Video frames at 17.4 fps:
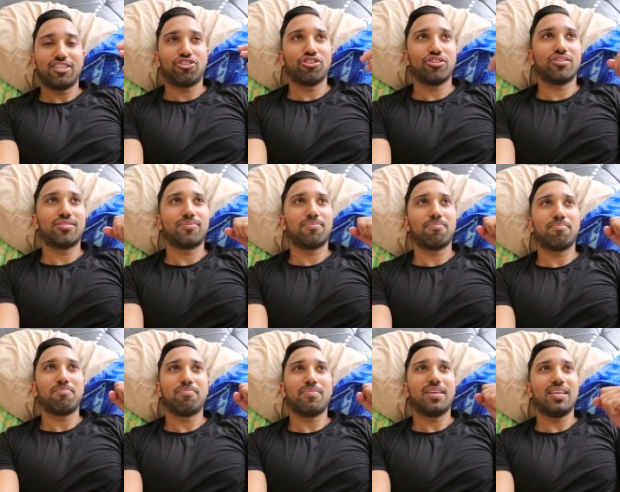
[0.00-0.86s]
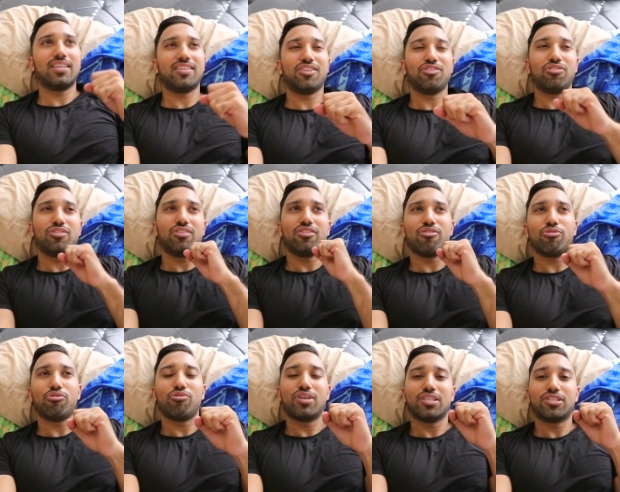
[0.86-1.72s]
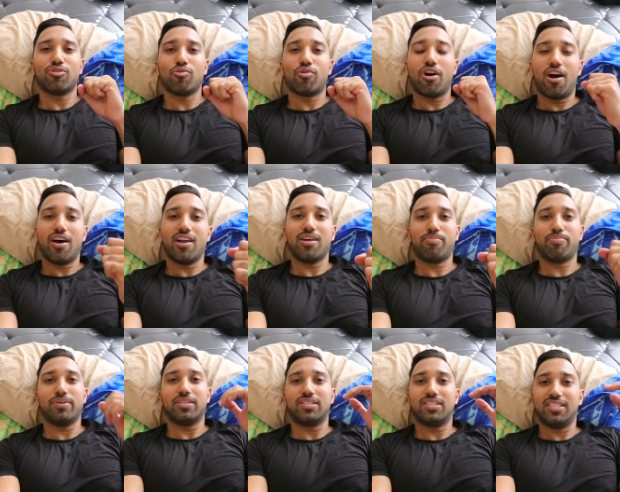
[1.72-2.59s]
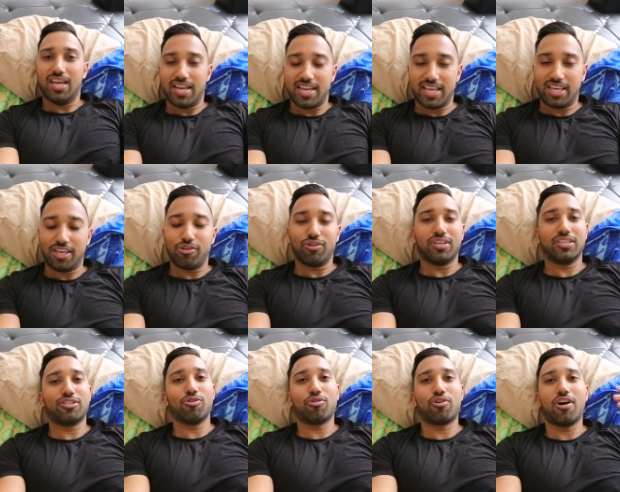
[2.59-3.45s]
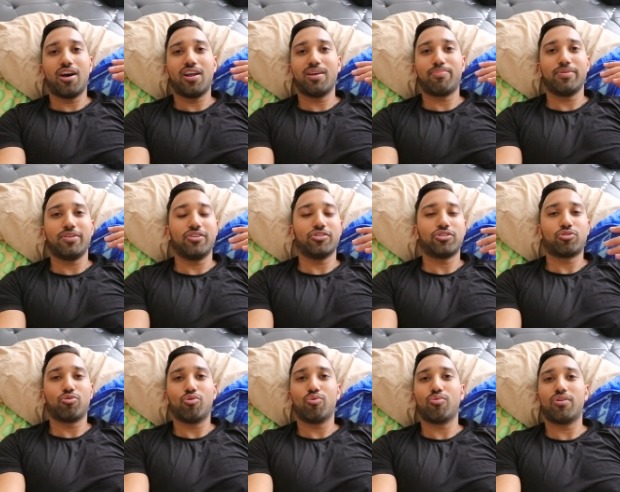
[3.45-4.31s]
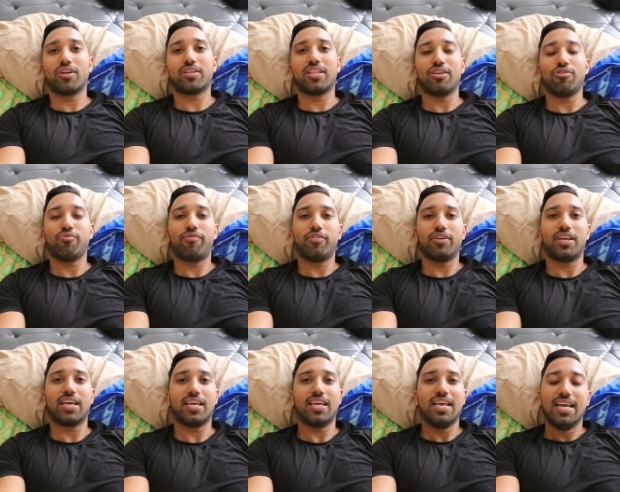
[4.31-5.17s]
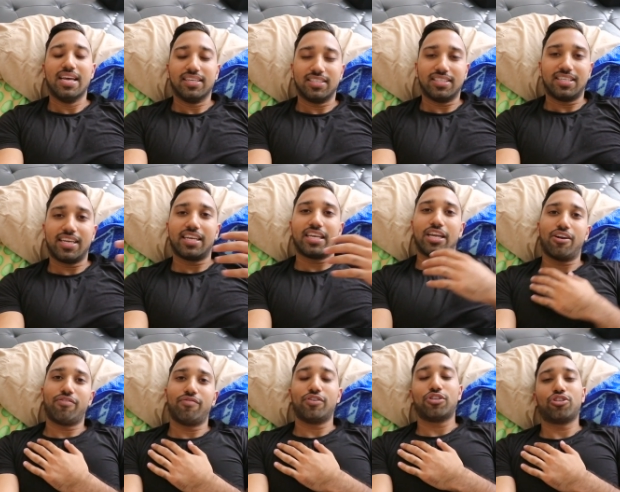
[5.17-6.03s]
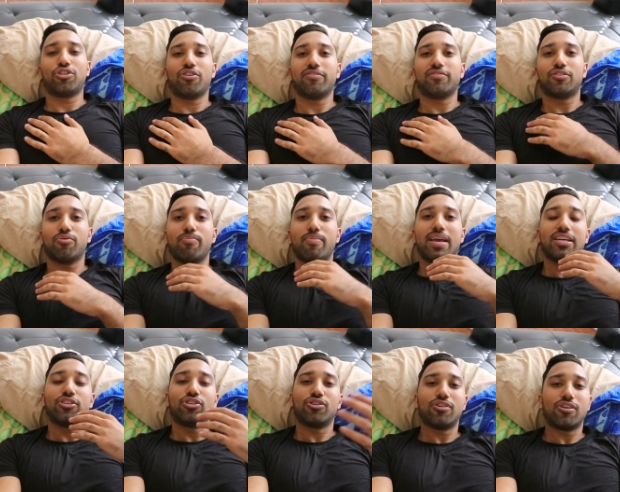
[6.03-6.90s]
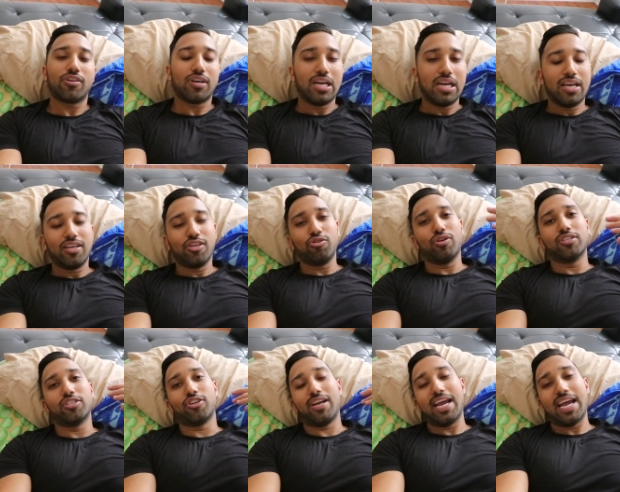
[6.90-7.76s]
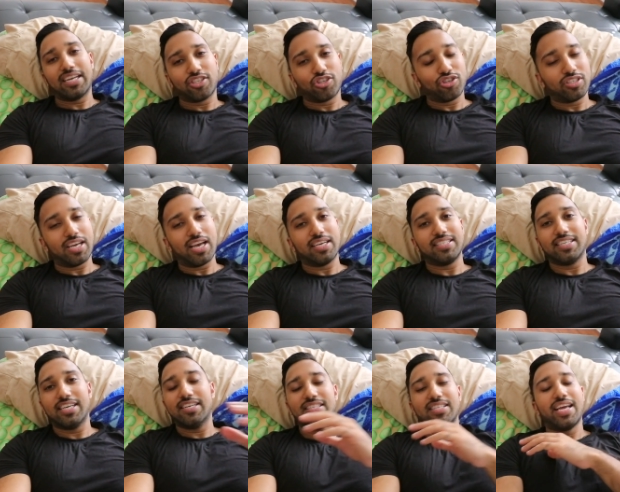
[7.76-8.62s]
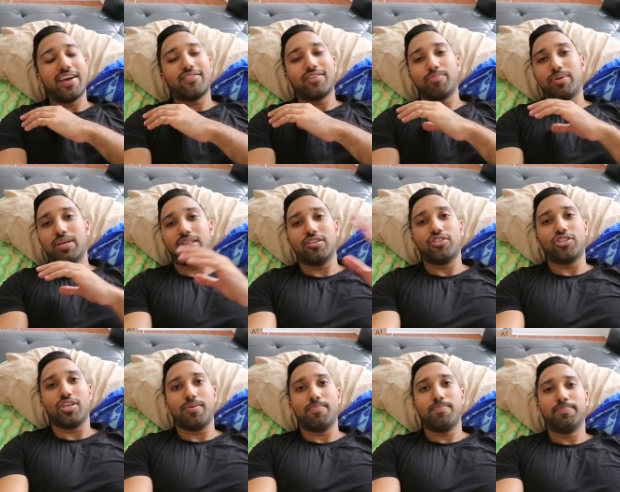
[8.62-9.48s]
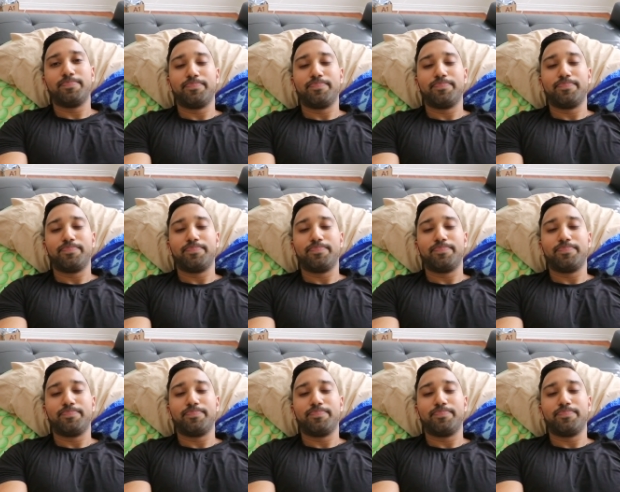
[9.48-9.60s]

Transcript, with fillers: it just it, you know, you get so caught up in studying, you get so caught up in your schoolwork that you forget to take care of yourself. So make sure you guys are exercising. It doesn't have to be at the gym.